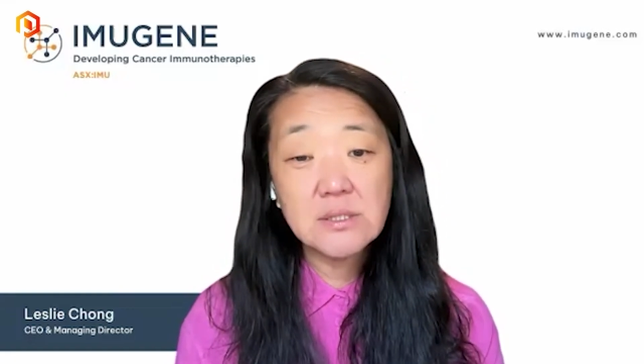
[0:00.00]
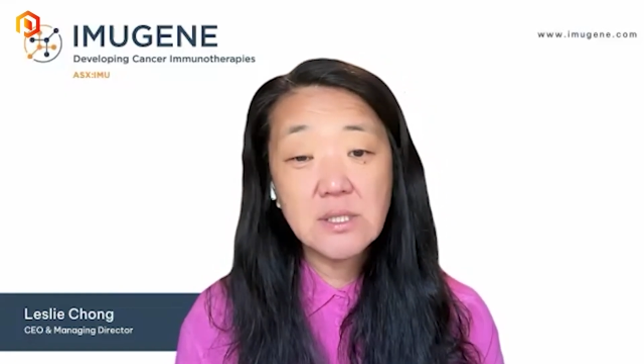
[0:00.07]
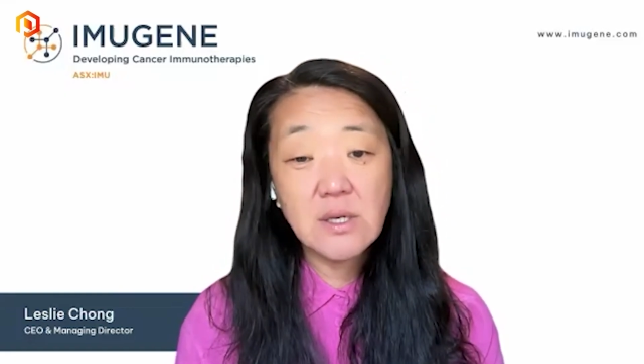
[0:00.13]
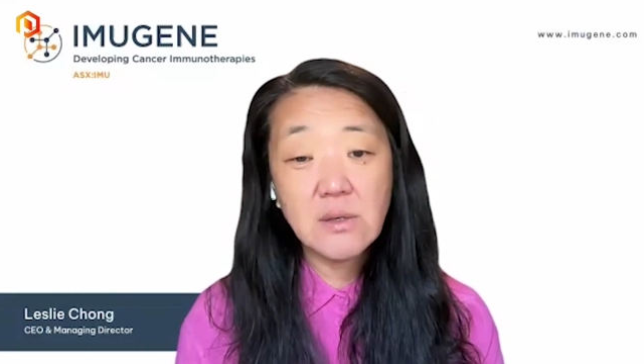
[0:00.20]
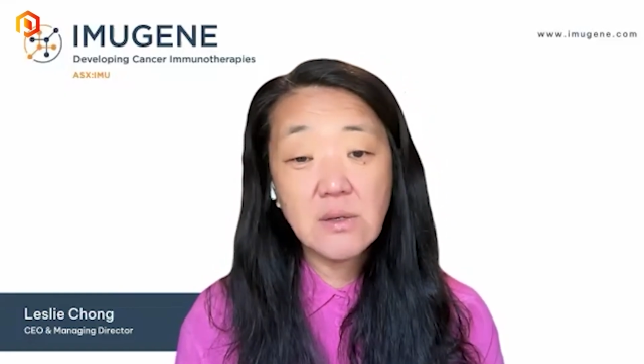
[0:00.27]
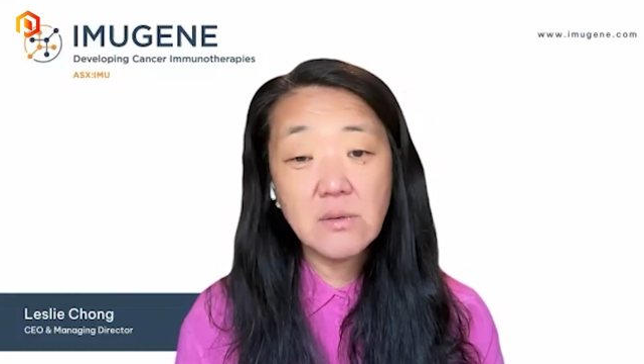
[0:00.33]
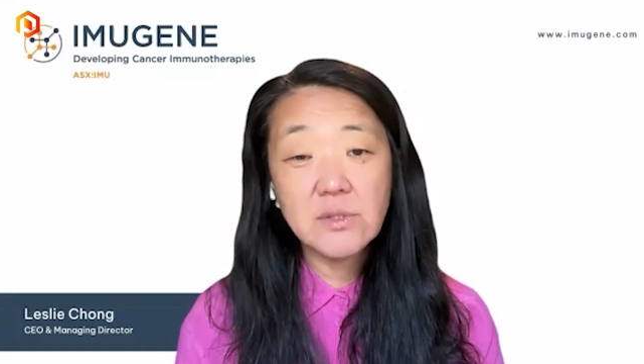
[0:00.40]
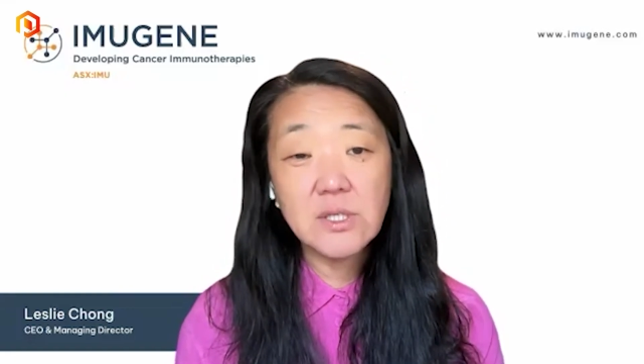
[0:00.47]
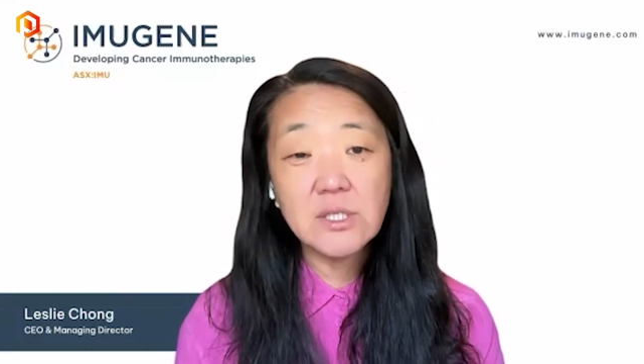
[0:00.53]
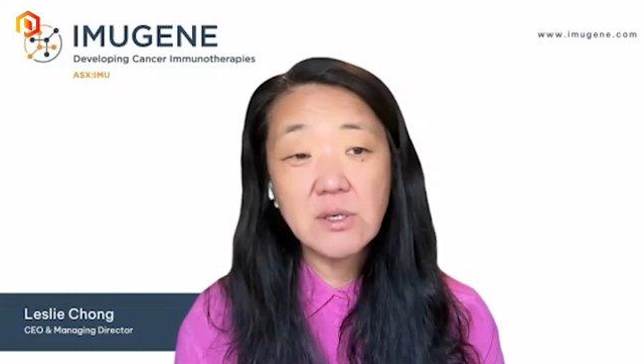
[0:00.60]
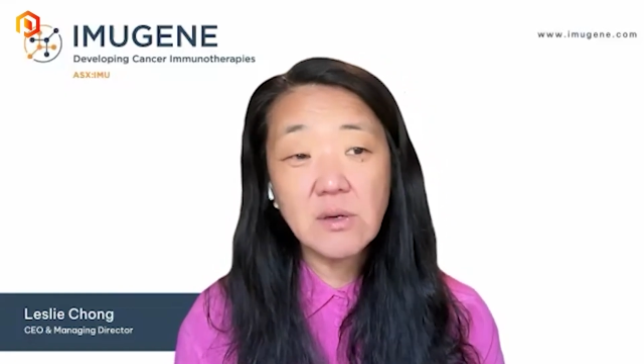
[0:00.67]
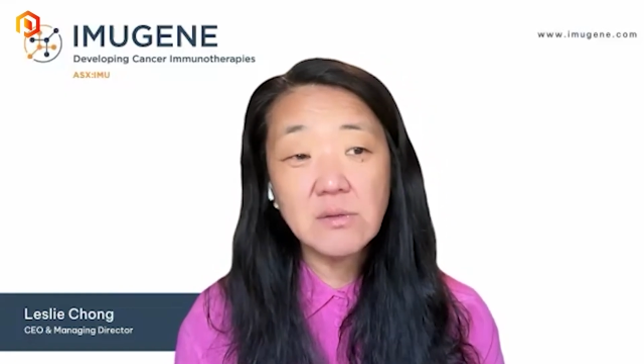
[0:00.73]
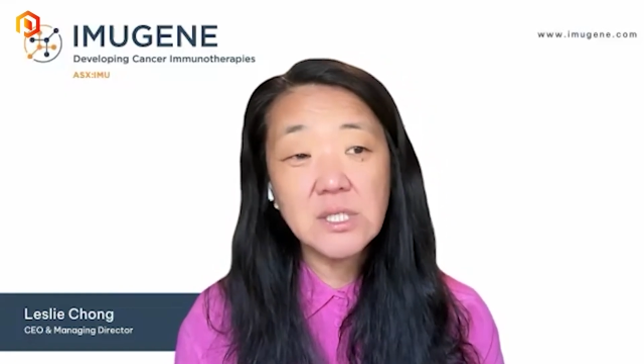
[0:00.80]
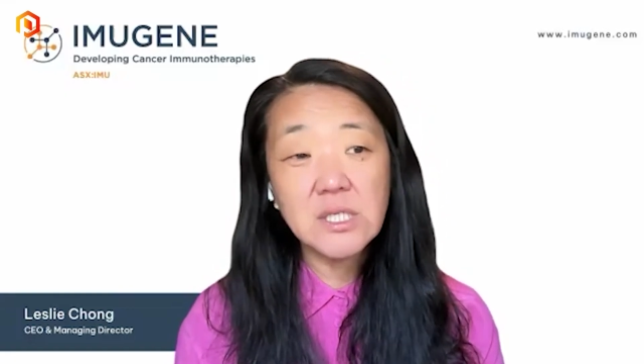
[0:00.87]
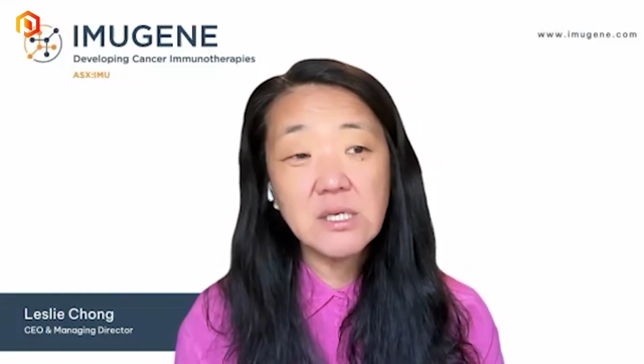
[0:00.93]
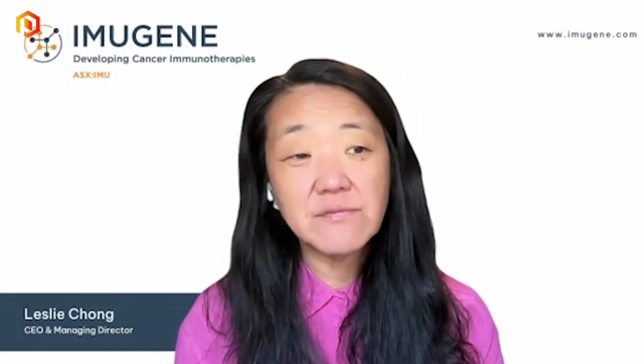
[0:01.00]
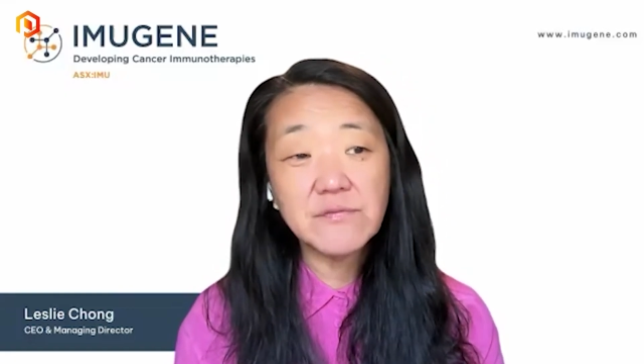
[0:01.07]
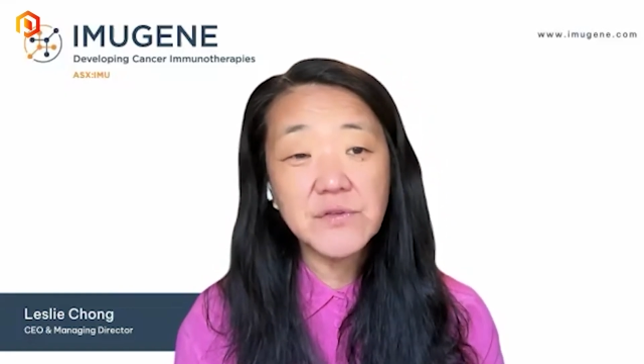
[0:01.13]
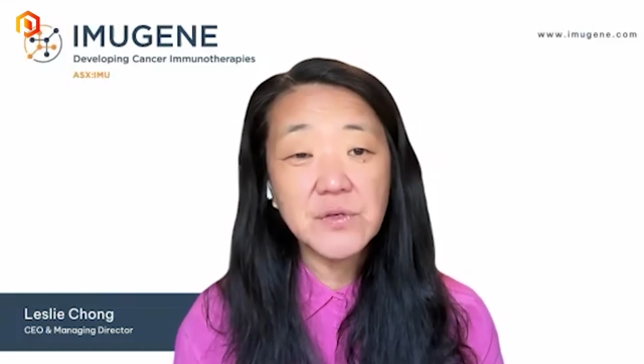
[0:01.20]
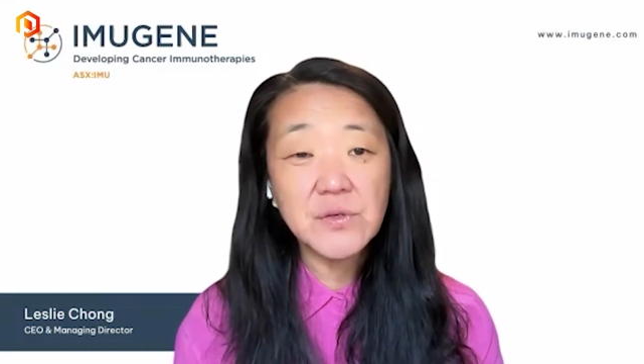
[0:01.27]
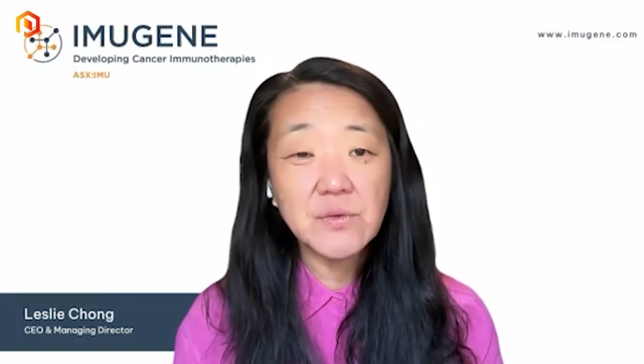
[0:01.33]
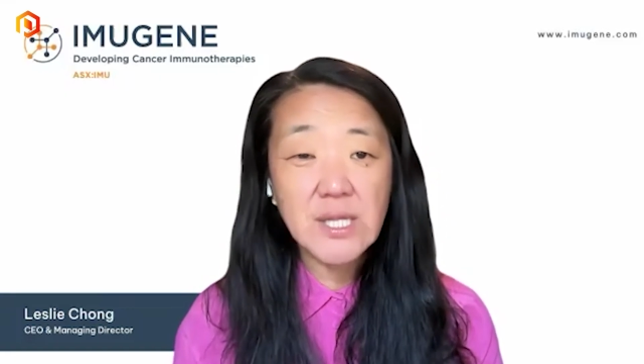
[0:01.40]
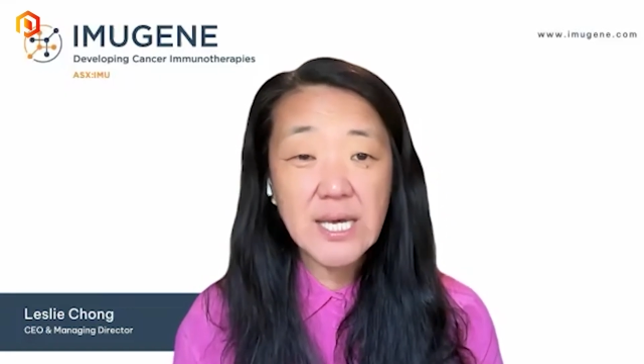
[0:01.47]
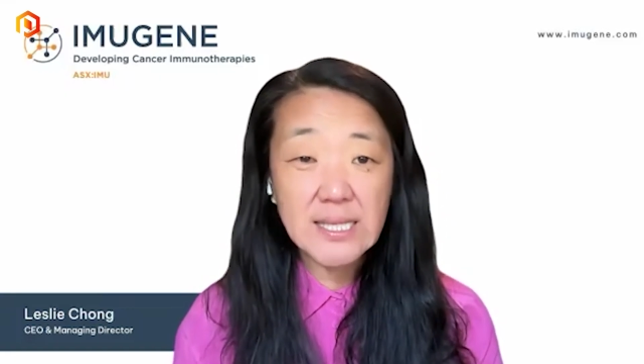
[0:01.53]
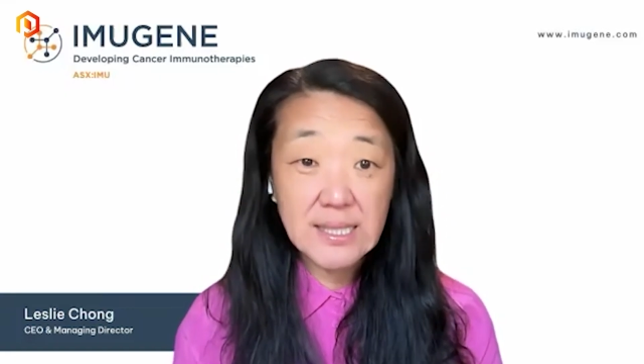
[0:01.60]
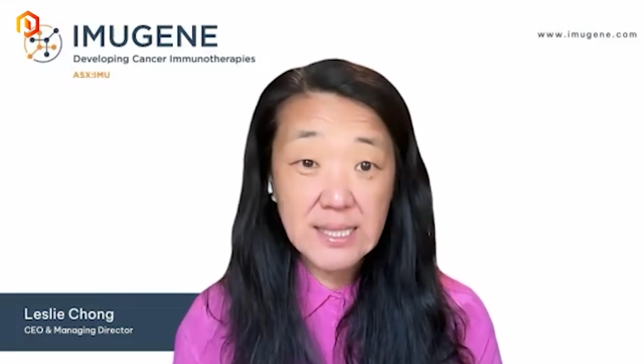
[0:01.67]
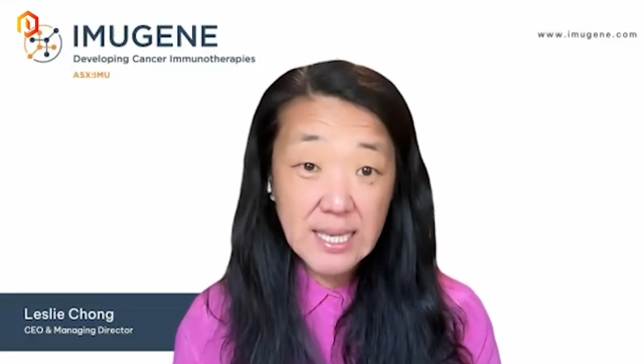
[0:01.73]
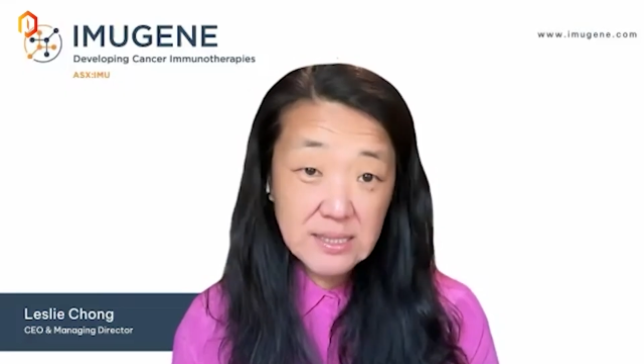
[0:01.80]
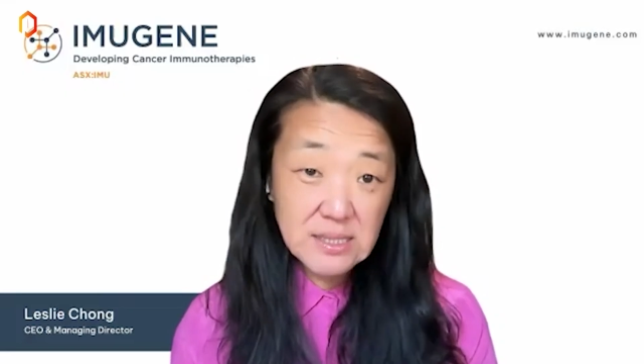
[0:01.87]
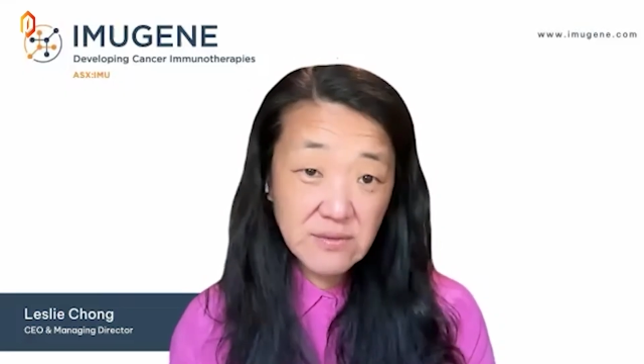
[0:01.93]
So there's only a few that
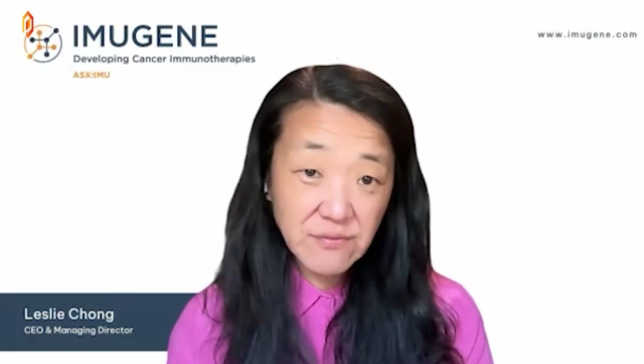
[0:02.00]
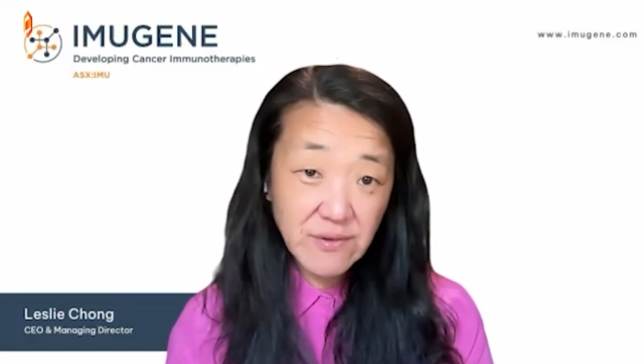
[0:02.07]
get